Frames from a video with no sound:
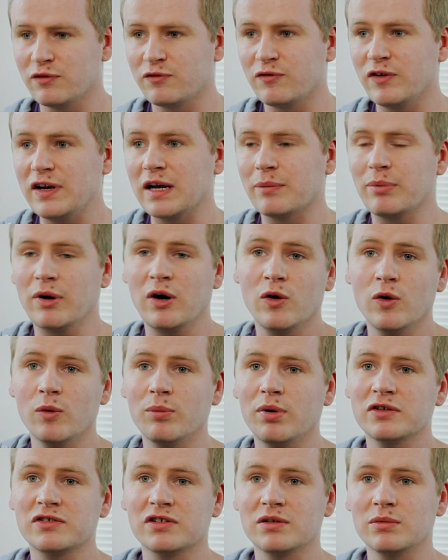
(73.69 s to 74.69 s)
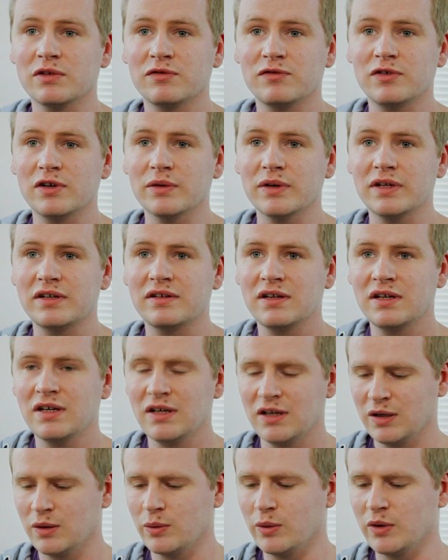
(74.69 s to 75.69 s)
of filling up a whole bottle with fluid,
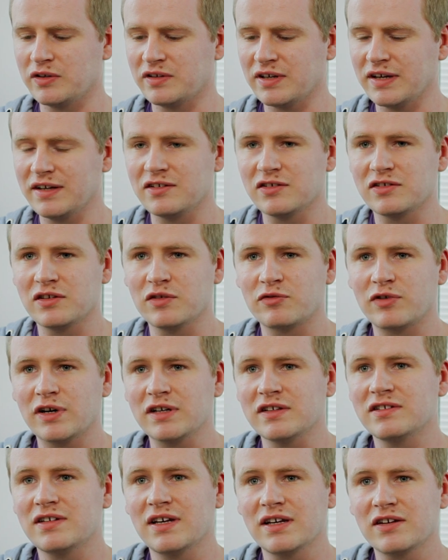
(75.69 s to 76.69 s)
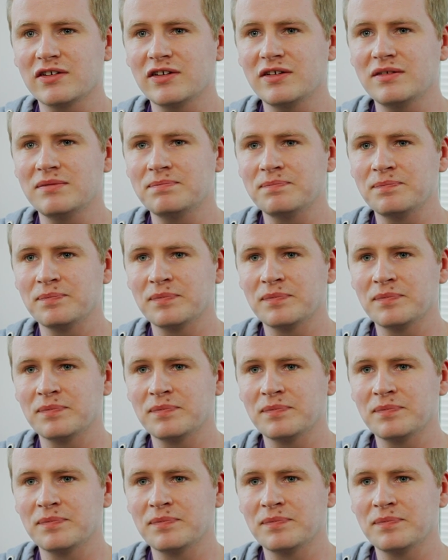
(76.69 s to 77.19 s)
we would take just the front section,